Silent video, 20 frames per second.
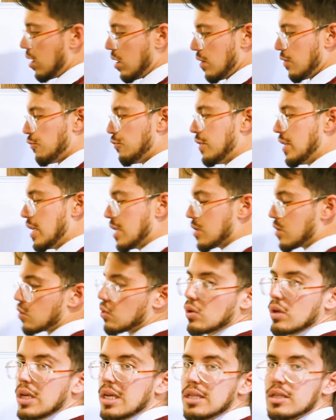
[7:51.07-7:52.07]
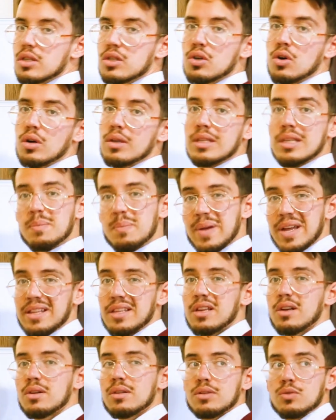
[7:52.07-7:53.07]
of this,
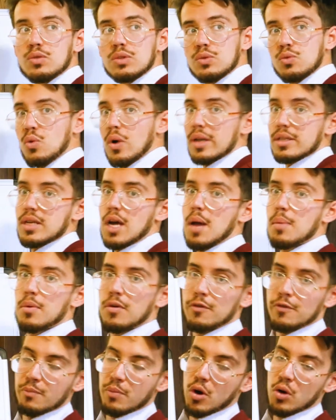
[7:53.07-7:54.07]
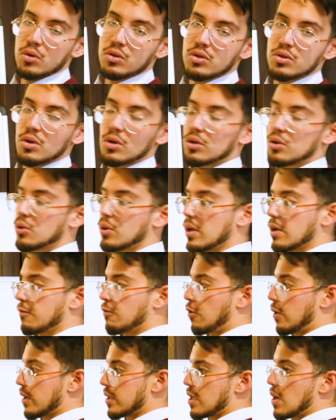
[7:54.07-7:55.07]
depending on what type of post you're doing.
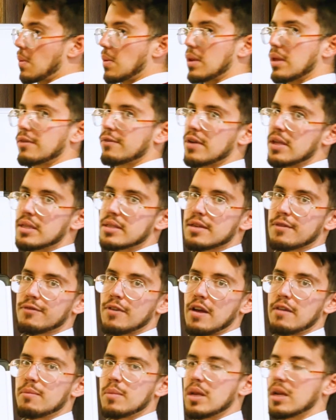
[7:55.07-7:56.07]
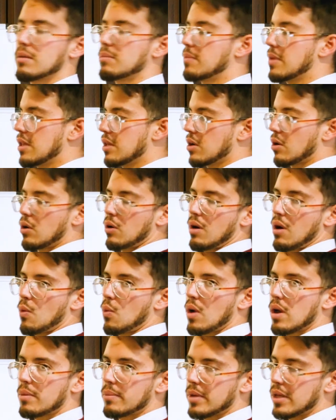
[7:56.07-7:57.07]
For example, if it's a 5-minute video or a
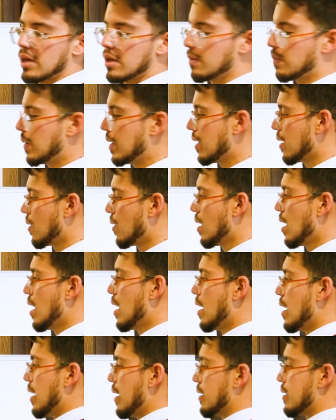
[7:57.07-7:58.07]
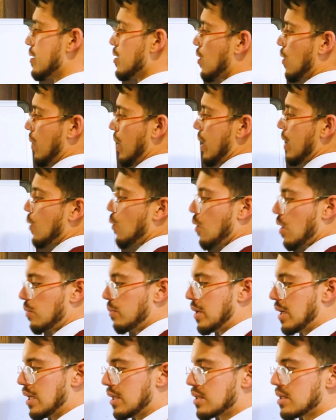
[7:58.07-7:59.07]
1-minute video, it's already 1
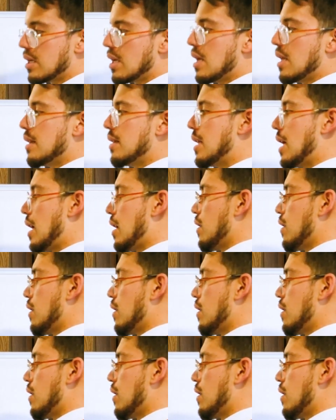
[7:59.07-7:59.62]
minute. Then